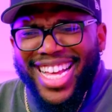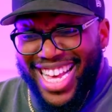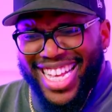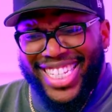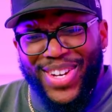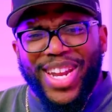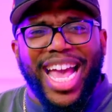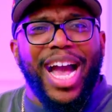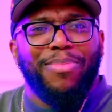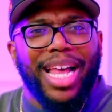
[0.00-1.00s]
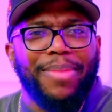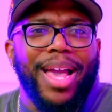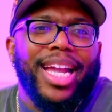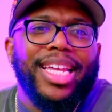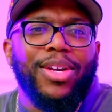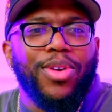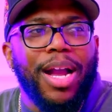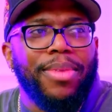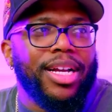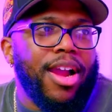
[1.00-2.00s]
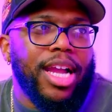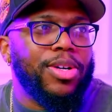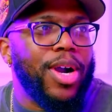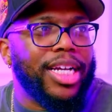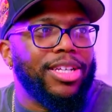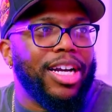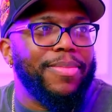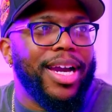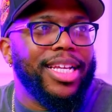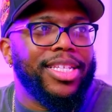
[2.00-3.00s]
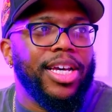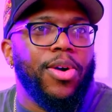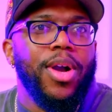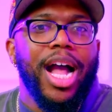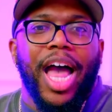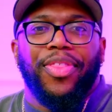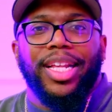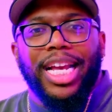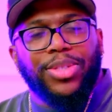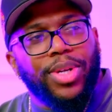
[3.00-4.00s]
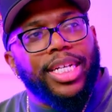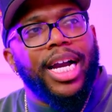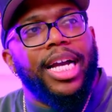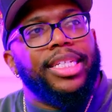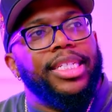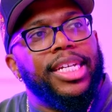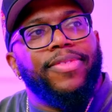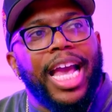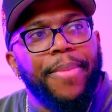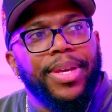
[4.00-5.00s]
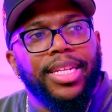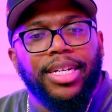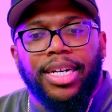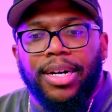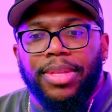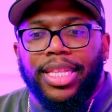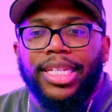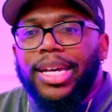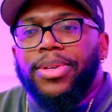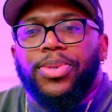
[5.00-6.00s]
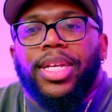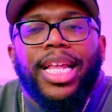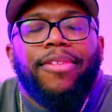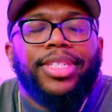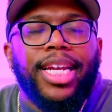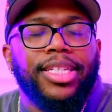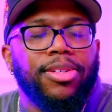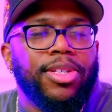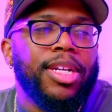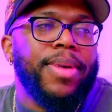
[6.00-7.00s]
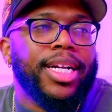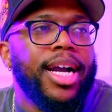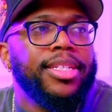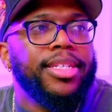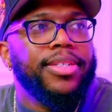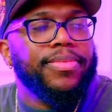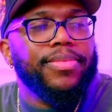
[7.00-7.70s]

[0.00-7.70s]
And so now I'm like back in there where I'm like, all right, cool, I can talk about it. So I think that's where the content shift happened. The things I was doing in life changed, so did my content.